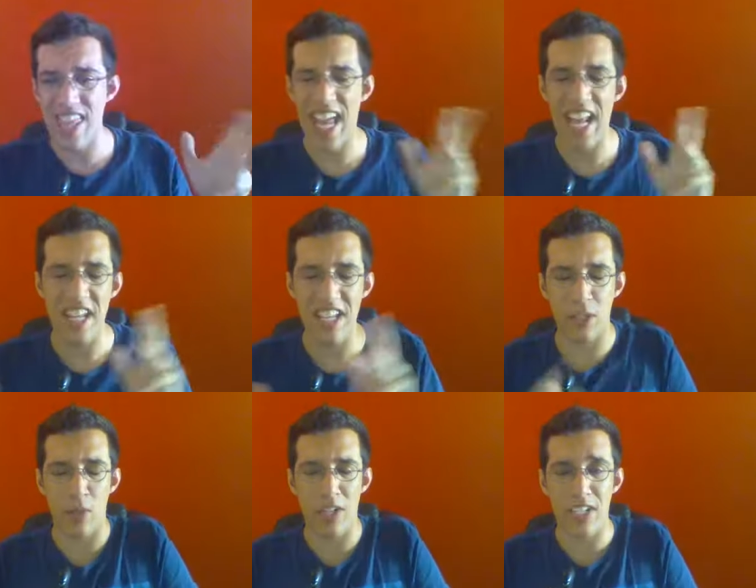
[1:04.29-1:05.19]
than
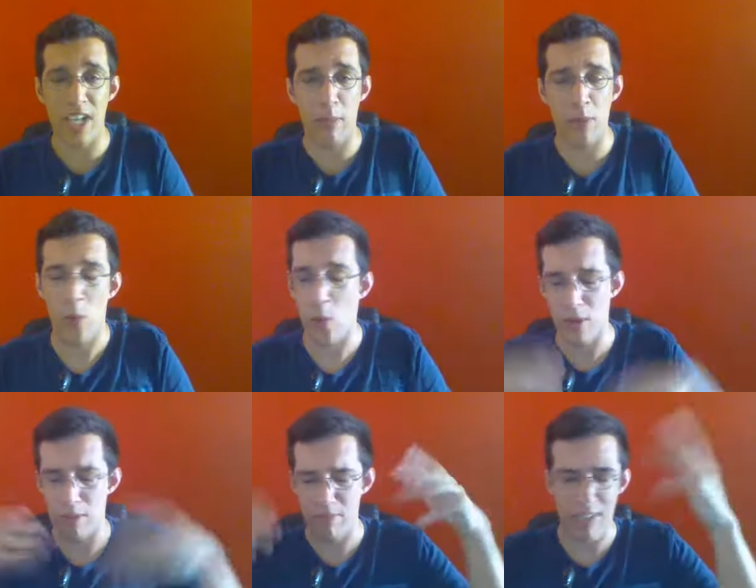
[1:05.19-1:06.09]
this week's chapter,
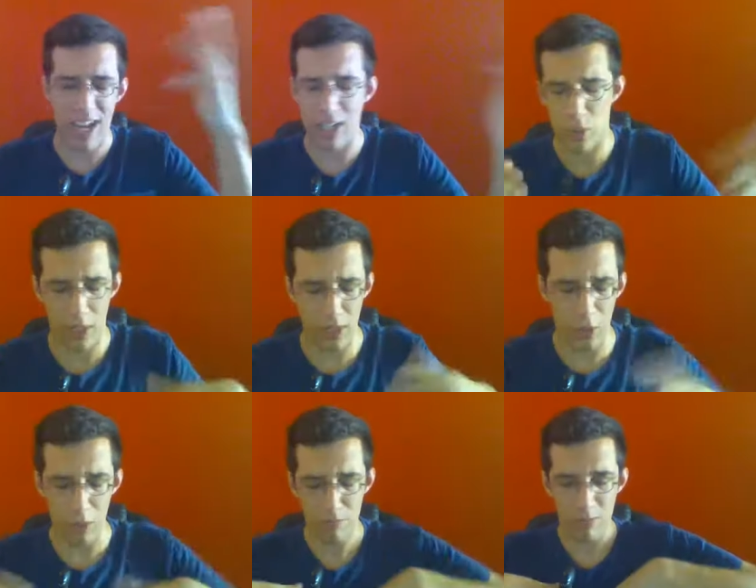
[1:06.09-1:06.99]
or next week's,
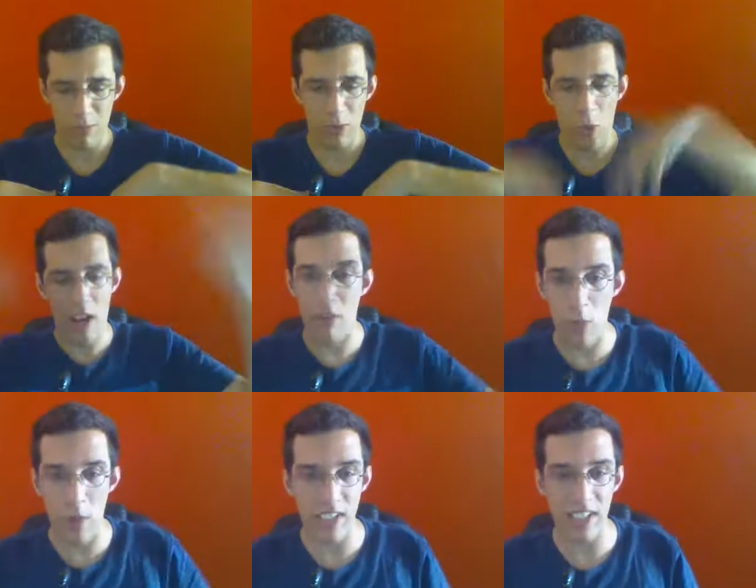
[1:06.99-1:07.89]
or
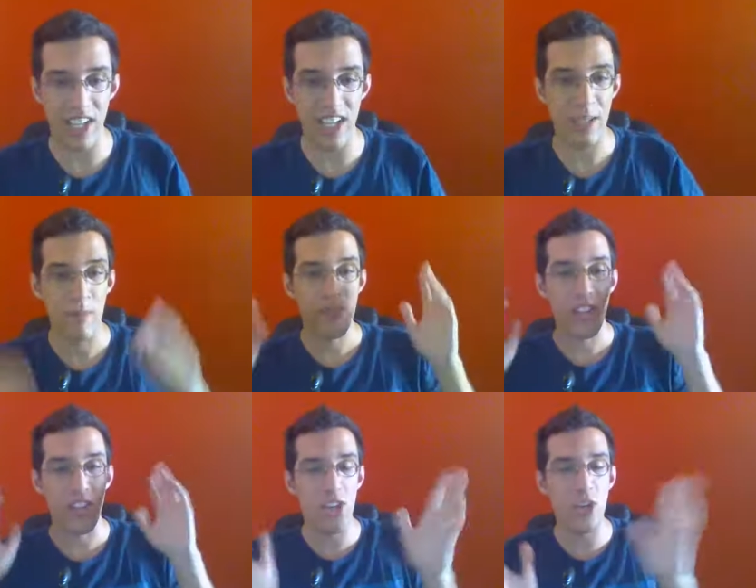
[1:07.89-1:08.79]
whatever week's it is,
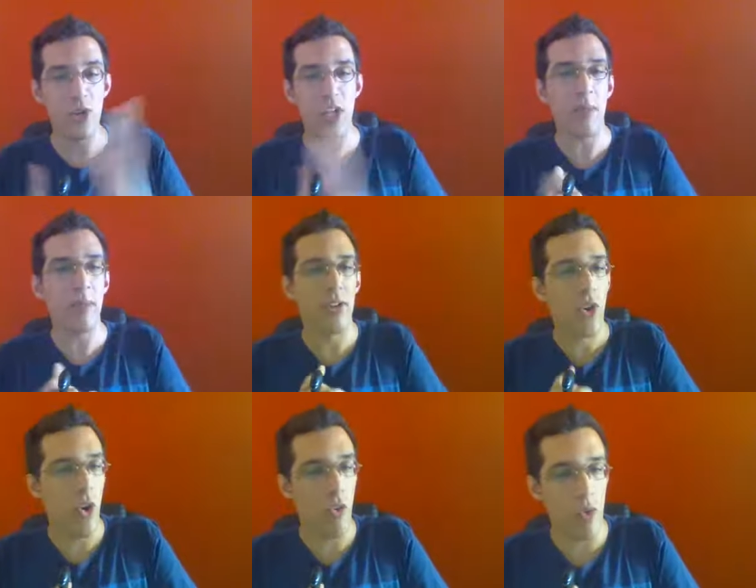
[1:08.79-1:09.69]
the new chapter
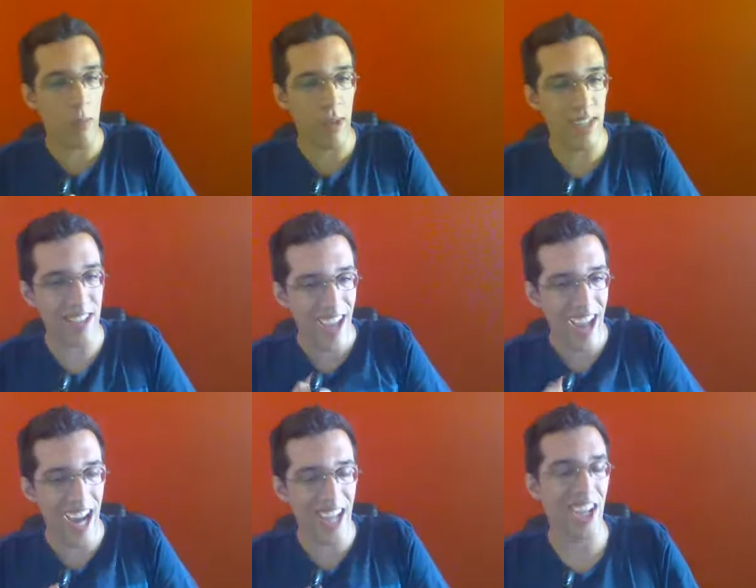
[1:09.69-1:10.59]
of One Piece
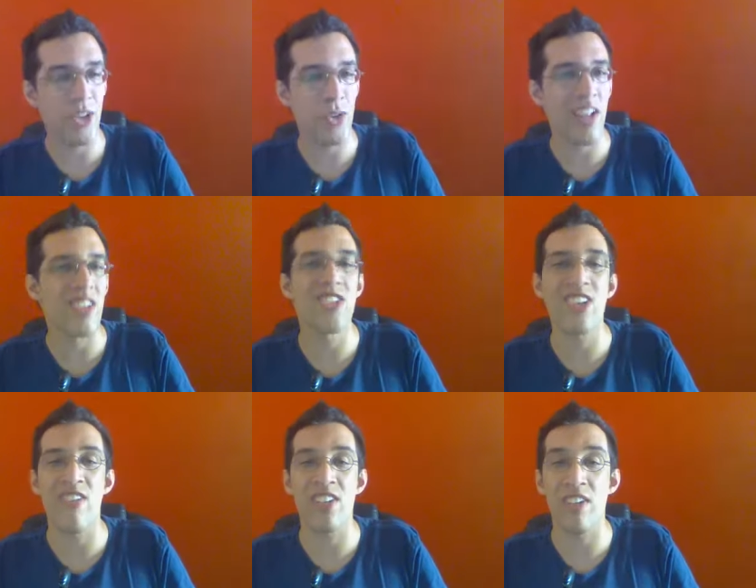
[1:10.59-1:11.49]

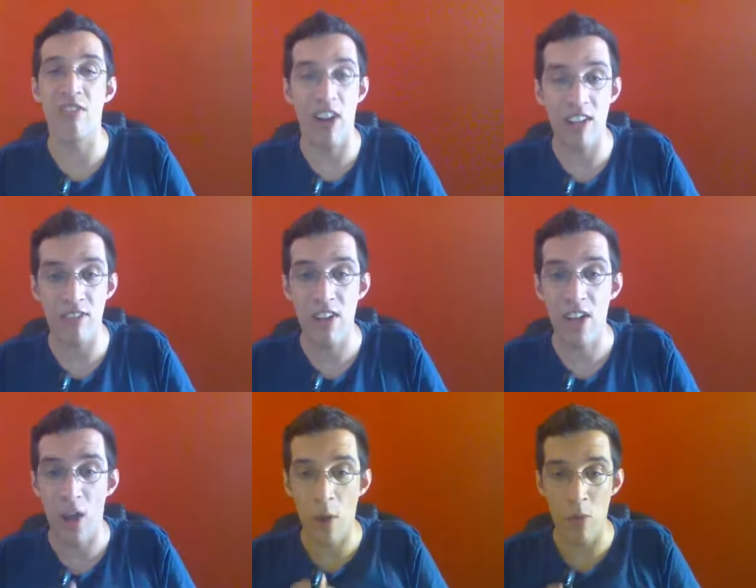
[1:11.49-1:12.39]
875
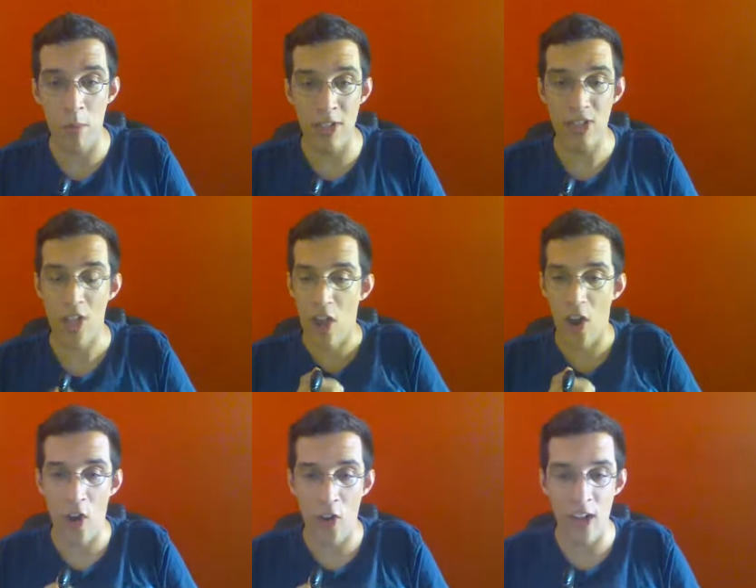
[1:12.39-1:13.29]
A Woman's
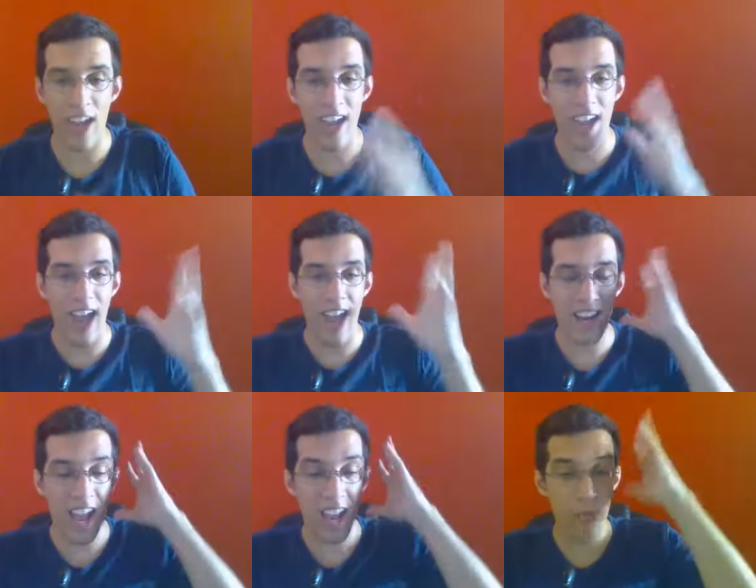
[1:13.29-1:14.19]
Honor.
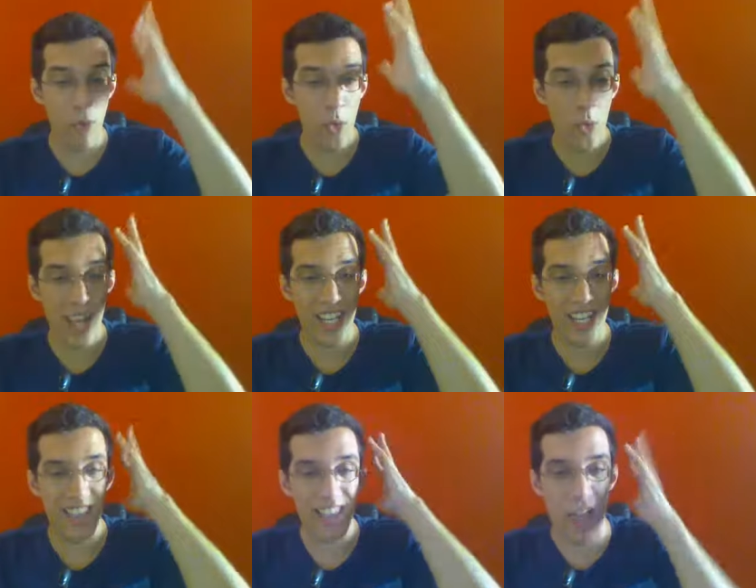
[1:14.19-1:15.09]
And I'm
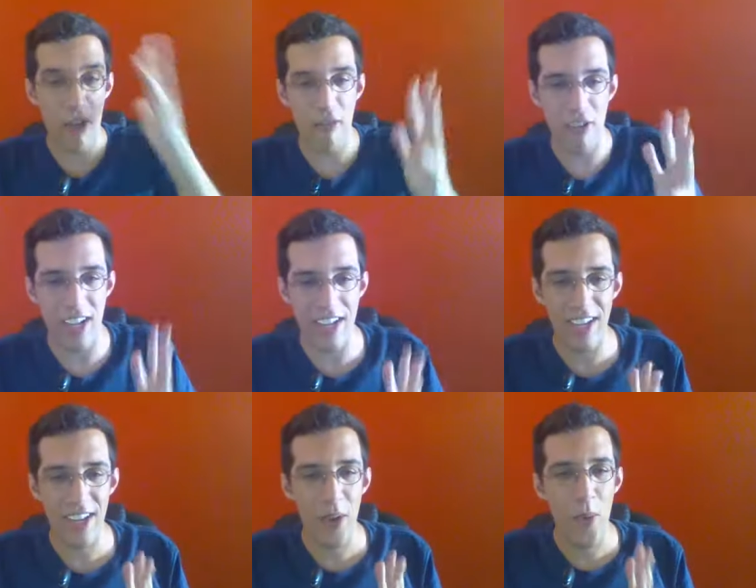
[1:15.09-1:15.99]
already laughing
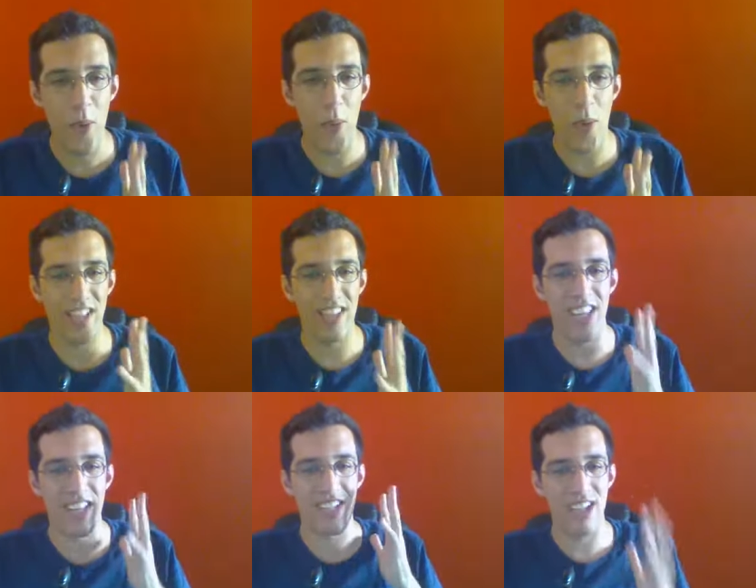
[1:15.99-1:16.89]
with
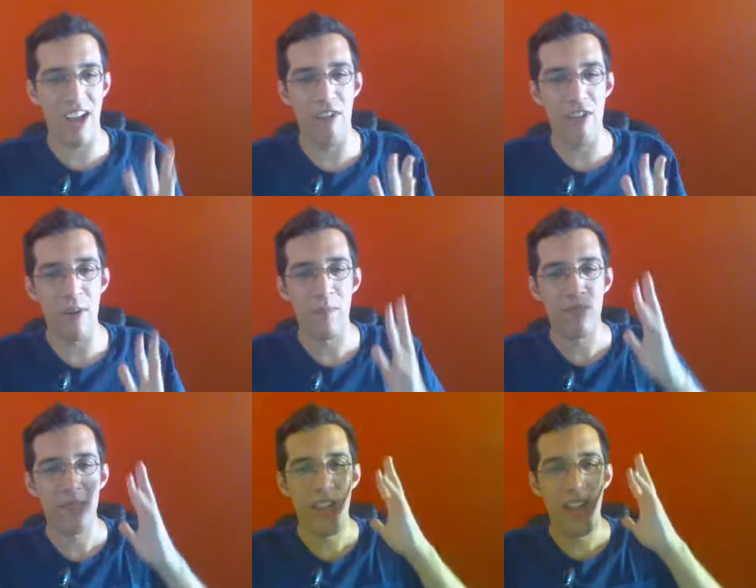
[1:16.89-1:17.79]
this cover.
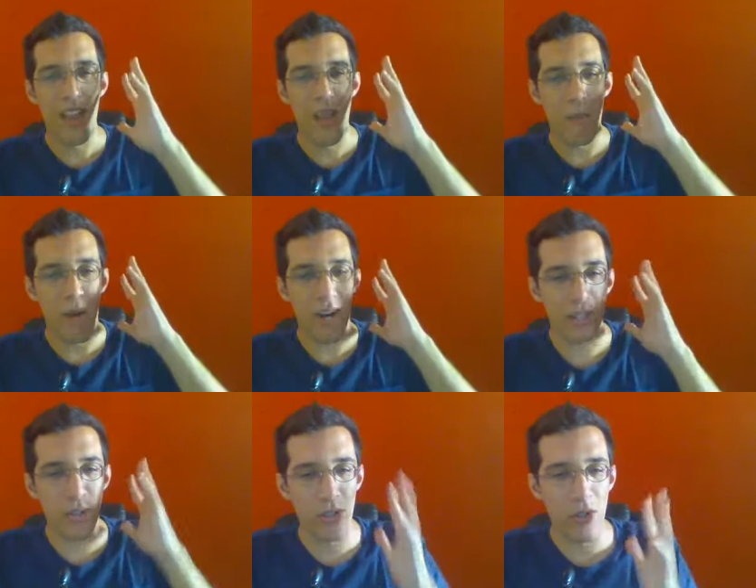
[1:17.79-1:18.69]

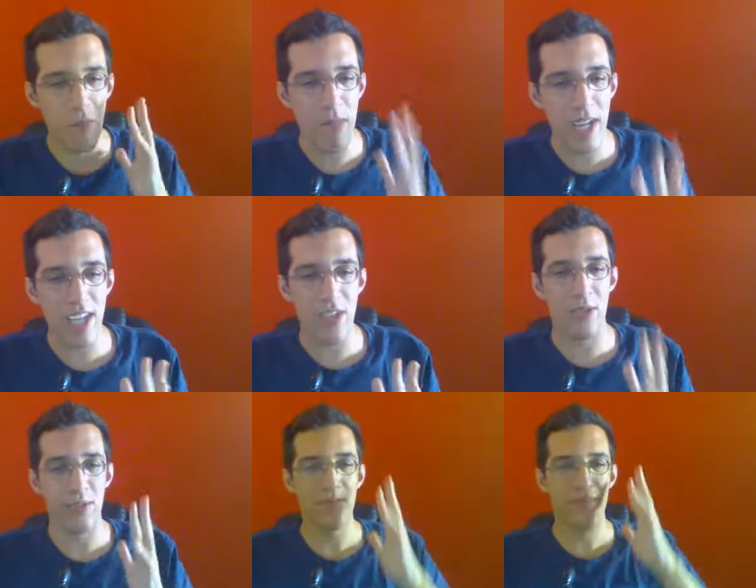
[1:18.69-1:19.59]
Bartolomeo